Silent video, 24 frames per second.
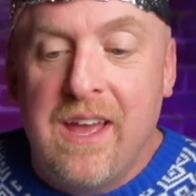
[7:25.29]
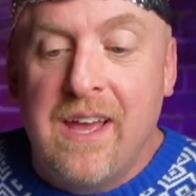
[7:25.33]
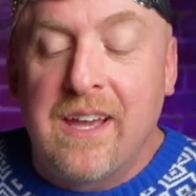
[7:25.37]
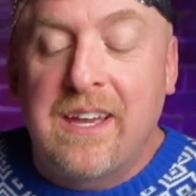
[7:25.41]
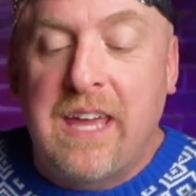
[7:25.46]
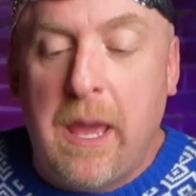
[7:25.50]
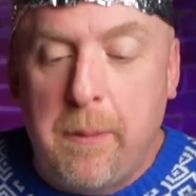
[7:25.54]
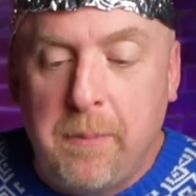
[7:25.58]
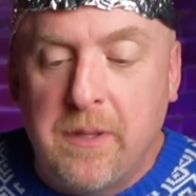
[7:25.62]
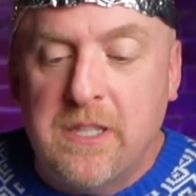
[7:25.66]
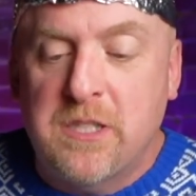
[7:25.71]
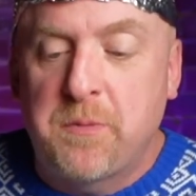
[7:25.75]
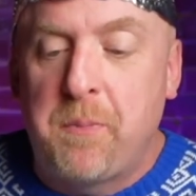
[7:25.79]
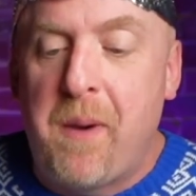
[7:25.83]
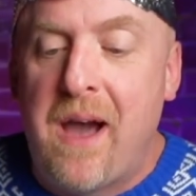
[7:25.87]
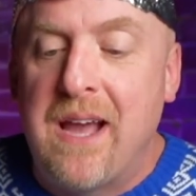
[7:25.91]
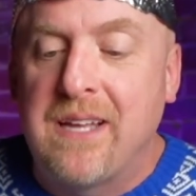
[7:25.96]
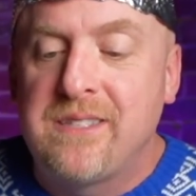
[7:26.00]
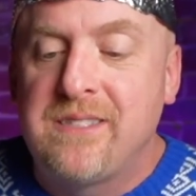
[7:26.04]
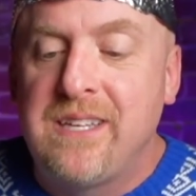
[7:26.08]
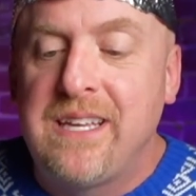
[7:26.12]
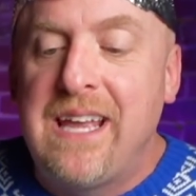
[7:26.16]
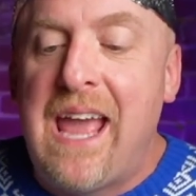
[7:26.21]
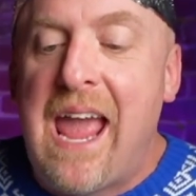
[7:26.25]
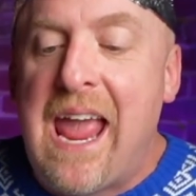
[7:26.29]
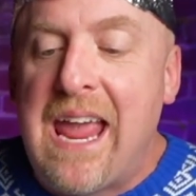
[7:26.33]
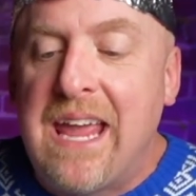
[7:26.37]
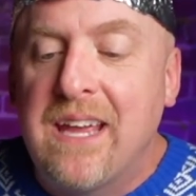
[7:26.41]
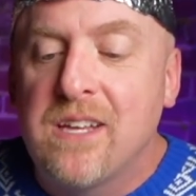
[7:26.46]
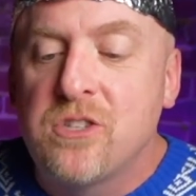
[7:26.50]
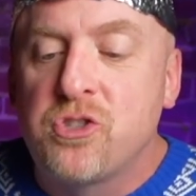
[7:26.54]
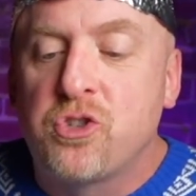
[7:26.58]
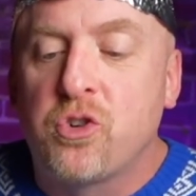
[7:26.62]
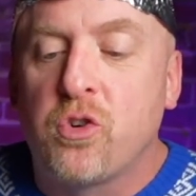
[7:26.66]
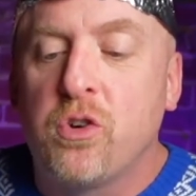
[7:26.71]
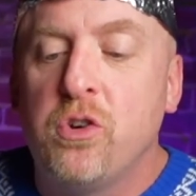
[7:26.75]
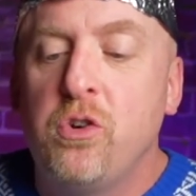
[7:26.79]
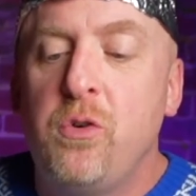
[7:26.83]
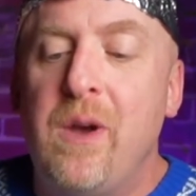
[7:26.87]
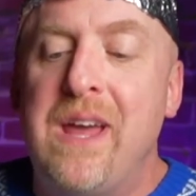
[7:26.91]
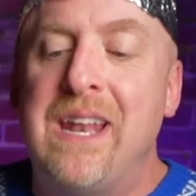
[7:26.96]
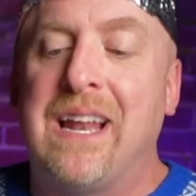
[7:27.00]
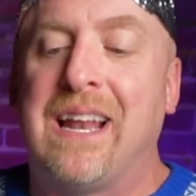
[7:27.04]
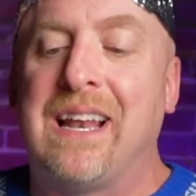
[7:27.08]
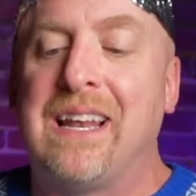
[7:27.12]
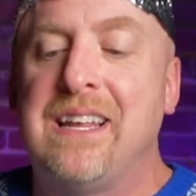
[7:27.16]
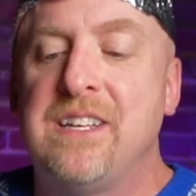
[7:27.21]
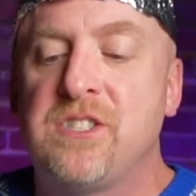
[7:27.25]
Keep it spicy, Andrew
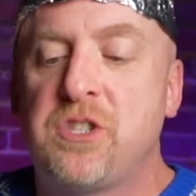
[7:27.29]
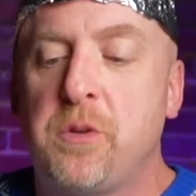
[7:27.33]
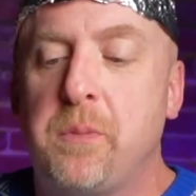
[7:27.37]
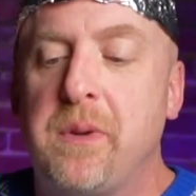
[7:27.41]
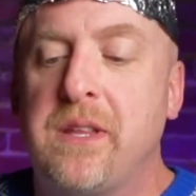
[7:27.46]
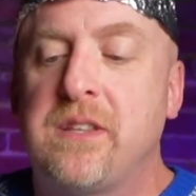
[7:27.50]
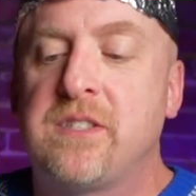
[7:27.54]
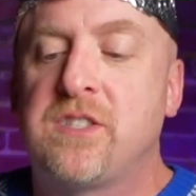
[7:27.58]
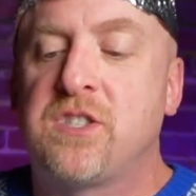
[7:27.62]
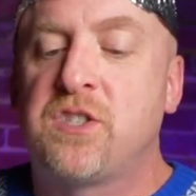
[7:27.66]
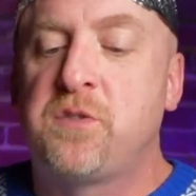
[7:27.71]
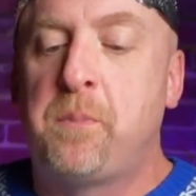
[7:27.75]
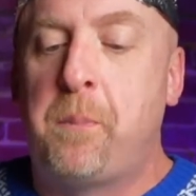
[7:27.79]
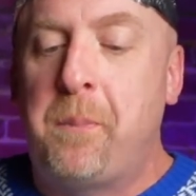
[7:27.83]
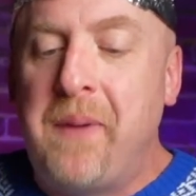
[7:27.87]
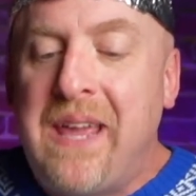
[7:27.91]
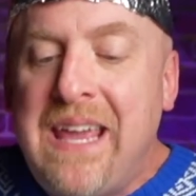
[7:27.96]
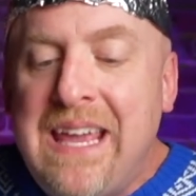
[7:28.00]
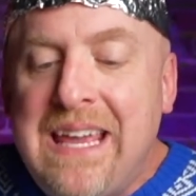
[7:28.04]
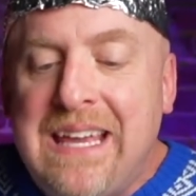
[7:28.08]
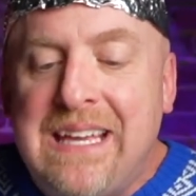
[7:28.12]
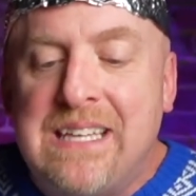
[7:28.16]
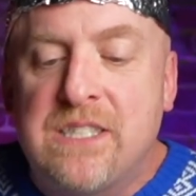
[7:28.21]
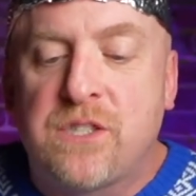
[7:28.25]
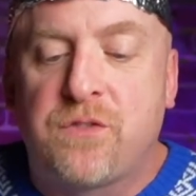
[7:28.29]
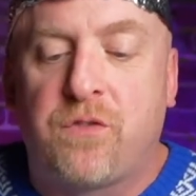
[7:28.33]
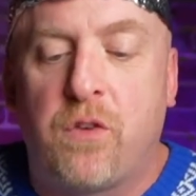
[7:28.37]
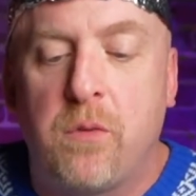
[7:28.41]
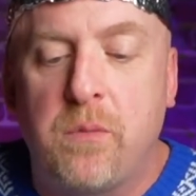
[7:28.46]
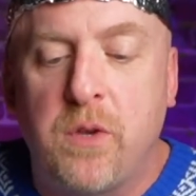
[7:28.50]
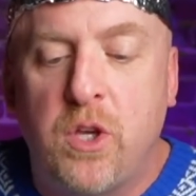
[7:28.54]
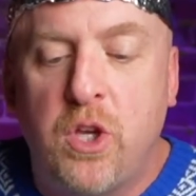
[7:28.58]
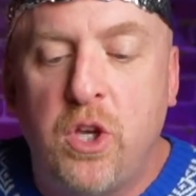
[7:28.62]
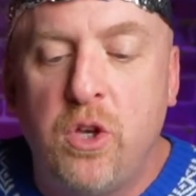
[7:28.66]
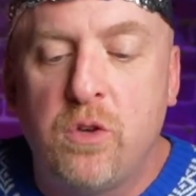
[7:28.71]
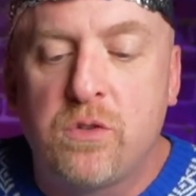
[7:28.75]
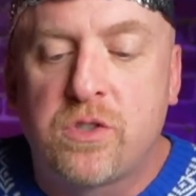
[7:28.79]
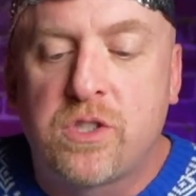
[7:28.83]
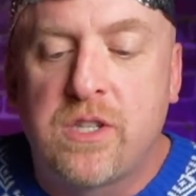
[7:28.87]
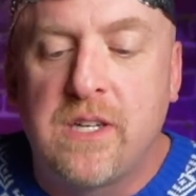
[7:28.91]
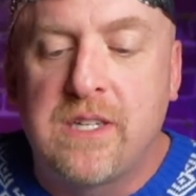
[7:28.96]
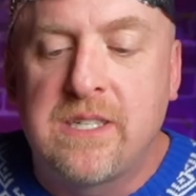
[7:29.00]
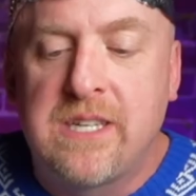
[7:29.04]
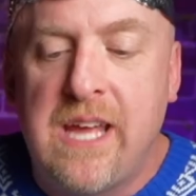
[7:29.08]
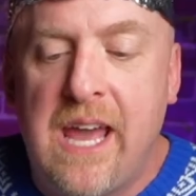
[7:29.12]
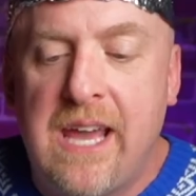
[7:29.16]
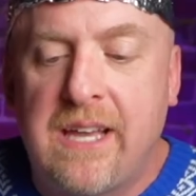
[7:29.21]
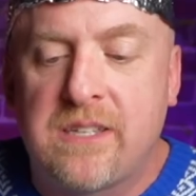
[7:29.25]
and Elizabeth Spees from
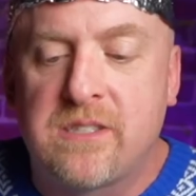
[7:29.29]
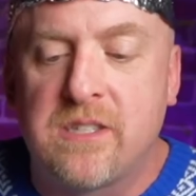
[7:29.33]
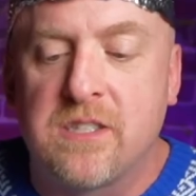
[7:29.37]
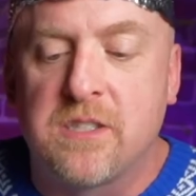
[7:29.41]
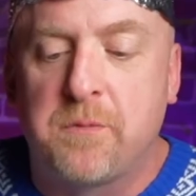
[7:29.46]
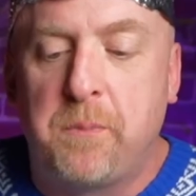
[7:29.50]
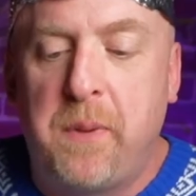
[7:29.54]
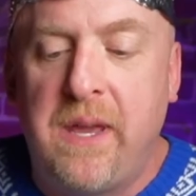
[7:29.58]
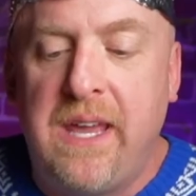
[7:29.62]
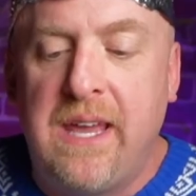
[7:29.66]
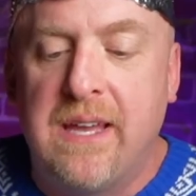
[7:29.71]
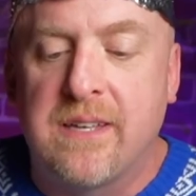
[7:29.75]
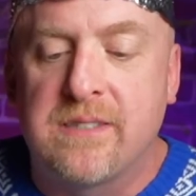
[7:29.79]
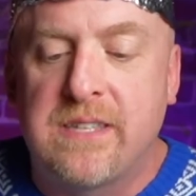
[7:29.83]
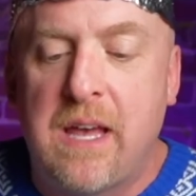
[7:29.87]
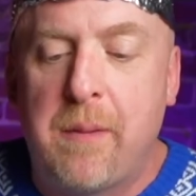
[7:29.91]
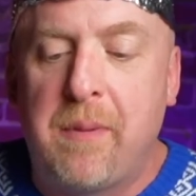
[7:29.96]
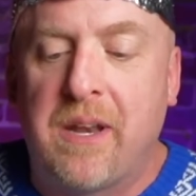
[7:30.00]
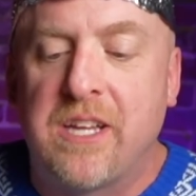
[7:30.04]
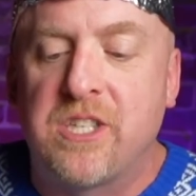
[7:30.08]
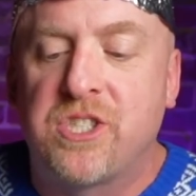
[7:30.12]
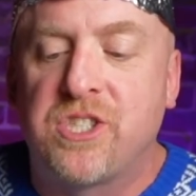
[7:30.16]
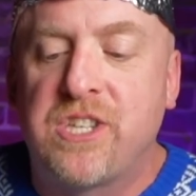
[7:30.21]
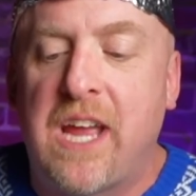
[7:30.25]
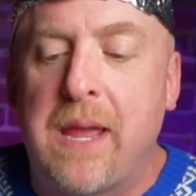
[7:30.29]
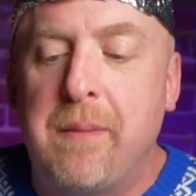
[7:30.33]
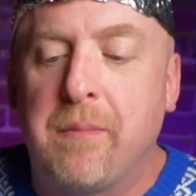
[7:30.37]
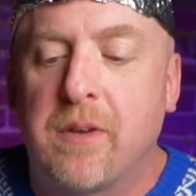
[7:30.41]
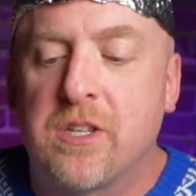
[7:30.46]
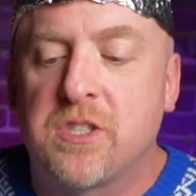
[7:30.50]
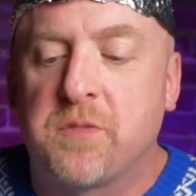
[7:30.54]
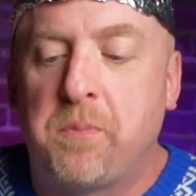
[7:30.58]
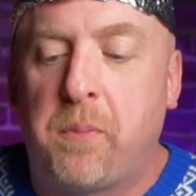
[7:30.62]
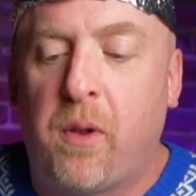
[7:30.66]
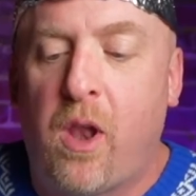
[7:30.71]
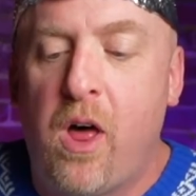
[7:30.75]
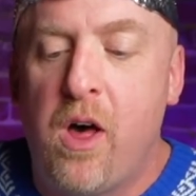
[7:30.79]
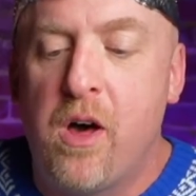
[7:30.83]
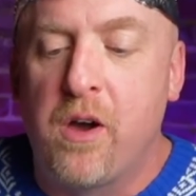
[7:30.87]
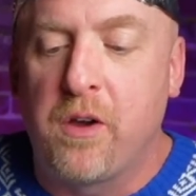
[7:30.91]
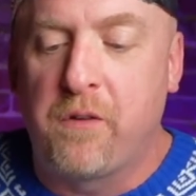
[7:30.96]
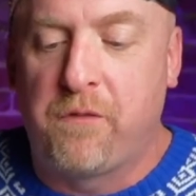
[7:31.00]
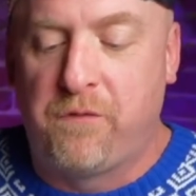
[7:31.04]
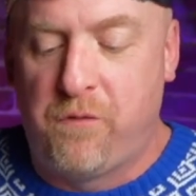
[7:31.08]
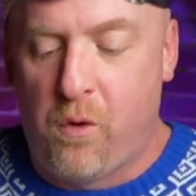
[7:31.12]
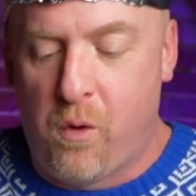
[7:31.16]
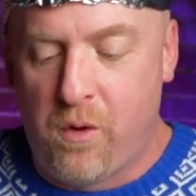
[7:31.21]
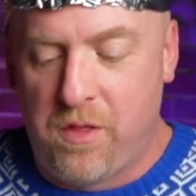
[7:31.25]
Houston, Texas. P.S. How about a shameless
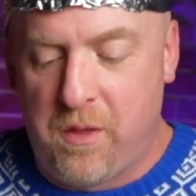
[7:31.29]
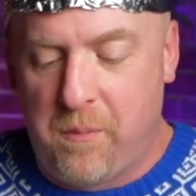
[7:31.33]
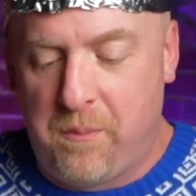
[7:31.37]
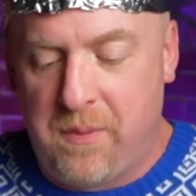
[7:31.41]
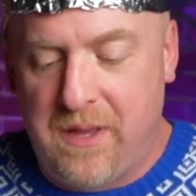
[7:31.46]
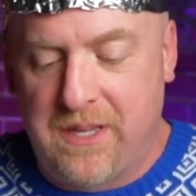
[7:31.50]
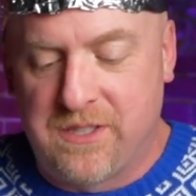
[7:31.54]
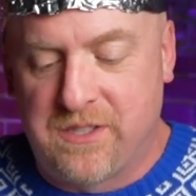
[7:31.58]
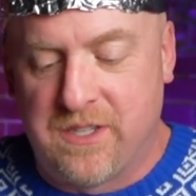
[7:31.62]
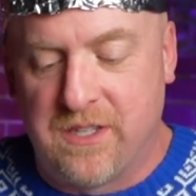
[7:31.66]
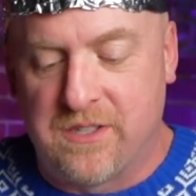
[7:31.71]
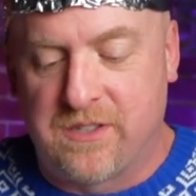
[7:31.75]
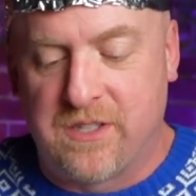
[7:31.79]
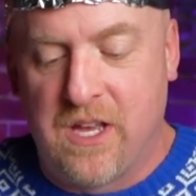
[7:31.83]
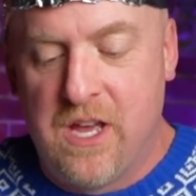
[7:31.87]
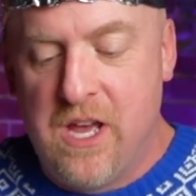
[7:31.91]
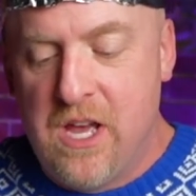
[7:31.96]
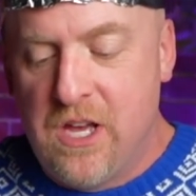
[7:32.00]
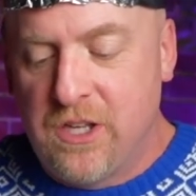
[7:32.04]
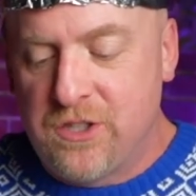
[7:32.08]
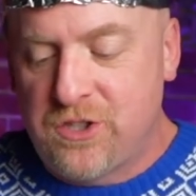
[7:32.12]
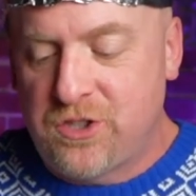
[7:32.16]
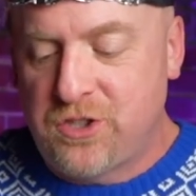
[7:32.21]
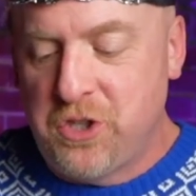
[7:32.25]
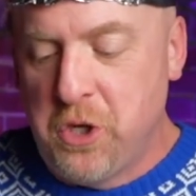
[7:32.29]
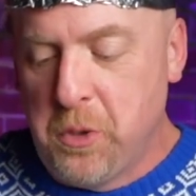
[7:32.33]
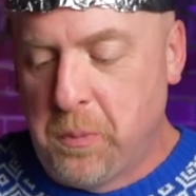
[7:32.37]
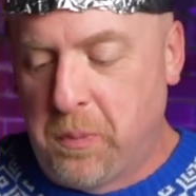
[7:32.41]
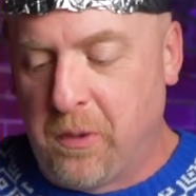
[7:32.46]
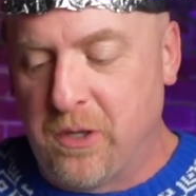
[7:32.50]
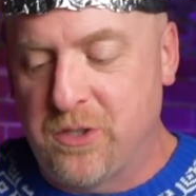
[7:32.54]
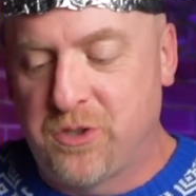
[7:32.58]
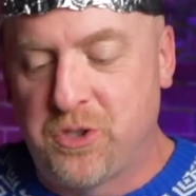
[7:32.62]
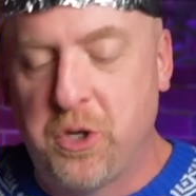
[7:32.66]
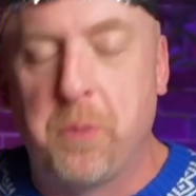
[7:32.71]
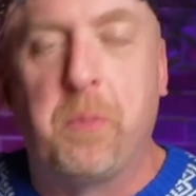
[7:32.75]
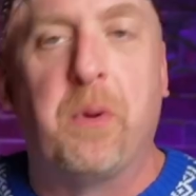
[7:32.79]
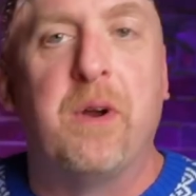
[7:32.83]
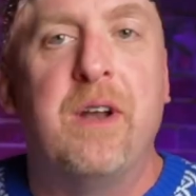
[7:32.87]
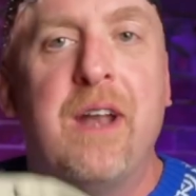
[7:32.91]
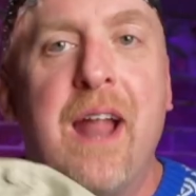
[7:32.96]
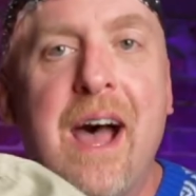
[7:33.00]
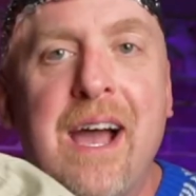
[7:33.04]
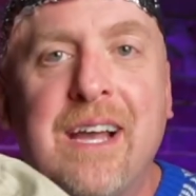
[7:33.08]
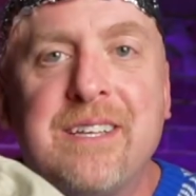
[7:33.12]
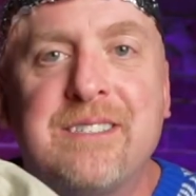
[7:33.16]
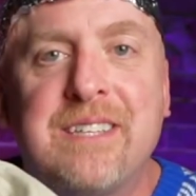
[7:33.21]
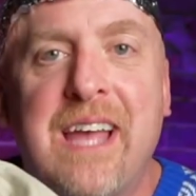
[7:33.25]
plug for the business? Super, super
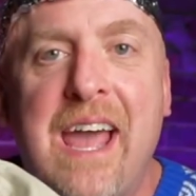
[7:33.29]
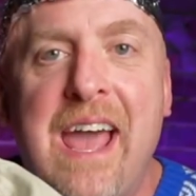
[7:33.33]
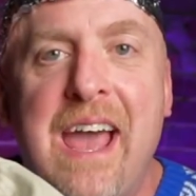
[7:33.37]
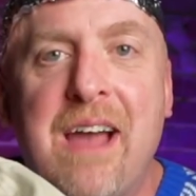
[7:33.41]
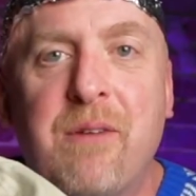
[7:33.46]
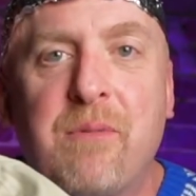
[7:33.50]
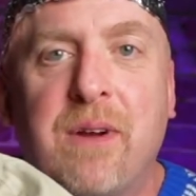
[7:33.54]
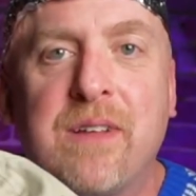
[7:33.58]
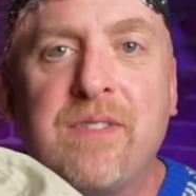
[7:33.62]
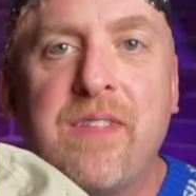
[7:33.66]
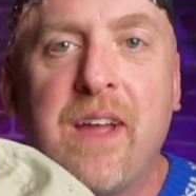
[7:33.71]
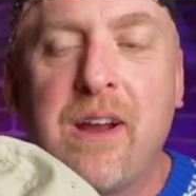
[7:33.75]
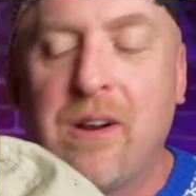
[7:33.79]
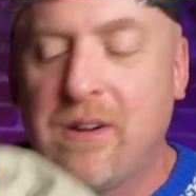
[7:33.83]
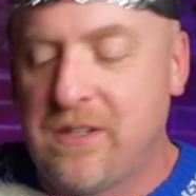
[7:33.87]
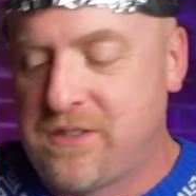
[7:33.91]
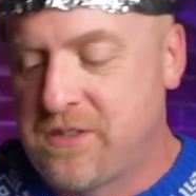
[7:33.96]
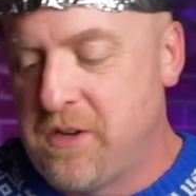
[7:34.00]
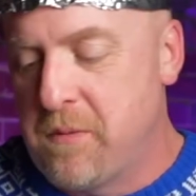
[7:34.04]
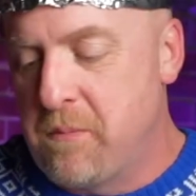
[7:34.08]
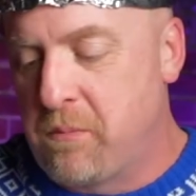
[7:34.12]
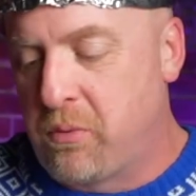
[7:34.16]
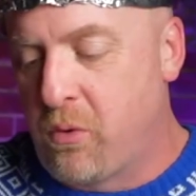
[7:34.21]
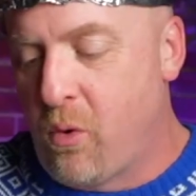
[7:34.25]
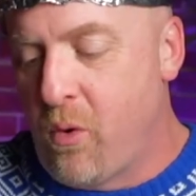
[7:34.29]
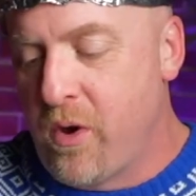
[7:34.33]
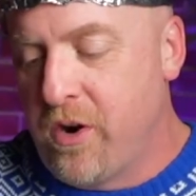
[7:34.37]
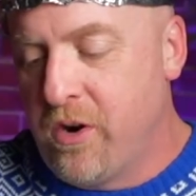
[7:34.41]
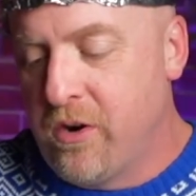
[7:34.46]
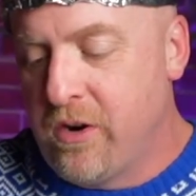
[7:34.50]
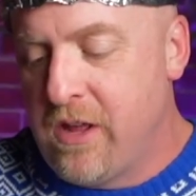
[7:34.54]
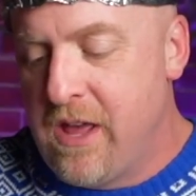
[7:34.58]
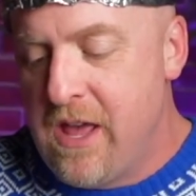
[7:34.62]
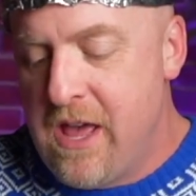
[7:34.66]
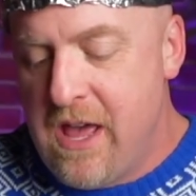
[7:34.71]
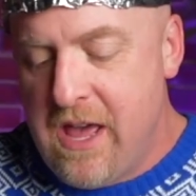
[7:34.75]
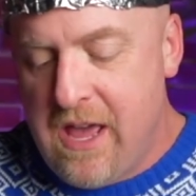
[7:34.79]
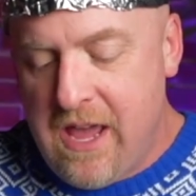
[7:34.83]
nice hat right there. It's embroidered.